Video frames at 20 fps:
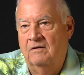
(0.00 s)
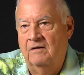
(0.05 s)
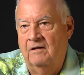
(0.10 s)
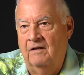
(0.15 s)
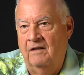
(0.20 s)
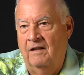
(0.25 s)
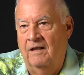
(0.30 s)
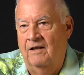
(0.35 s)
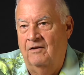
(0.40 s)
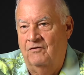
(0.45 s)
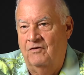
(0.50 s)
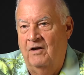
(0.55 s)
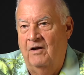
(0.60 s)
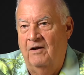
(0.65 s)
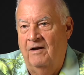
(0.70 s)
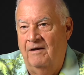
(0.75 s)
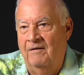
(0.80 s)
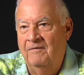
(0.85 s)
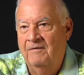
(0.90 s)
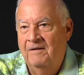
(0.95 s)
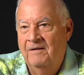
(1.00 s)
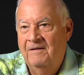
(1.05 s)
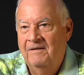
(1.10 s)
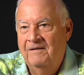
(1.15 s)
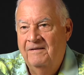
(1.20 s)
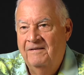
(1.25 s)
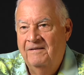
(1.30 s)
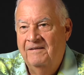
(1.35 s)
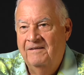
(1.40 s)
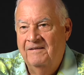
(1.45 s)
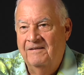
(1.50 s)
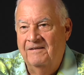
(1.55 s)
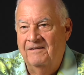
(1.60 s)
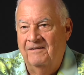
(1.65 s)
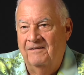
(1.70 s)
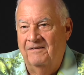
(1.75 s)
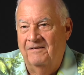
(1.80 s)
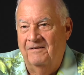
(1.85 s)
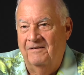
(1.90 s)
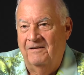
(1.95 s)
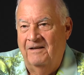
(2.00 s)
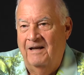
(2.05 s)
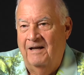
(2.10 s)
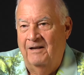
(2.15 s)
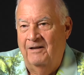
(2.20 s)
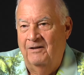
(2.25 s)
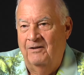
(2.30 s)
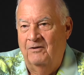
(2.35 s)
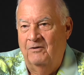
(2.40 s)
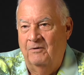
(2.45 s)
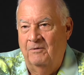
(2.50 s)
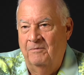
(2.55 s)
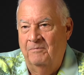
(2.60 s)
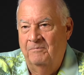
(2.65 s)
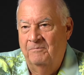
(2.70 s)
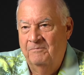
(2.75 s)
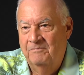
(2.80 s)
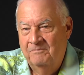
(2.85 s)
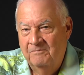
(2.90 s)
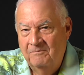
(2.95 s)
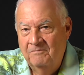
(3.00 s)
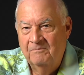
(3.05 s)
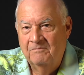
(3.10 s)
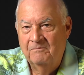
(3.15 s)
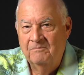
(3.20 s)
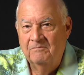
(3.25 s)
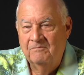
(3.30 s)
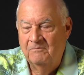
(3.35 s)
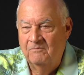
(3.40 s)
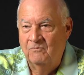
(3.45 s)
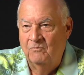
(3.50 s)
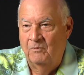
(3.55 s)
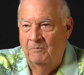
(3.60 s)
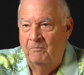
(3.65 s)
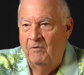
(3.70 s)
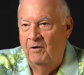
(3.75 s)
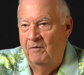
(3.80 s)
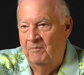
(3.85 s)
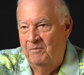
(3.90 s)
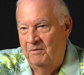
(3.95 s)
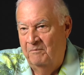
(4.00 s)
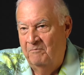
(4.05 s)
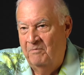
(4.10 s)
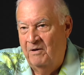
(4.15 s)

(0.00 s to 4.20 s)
And that's how I uh, got into Republican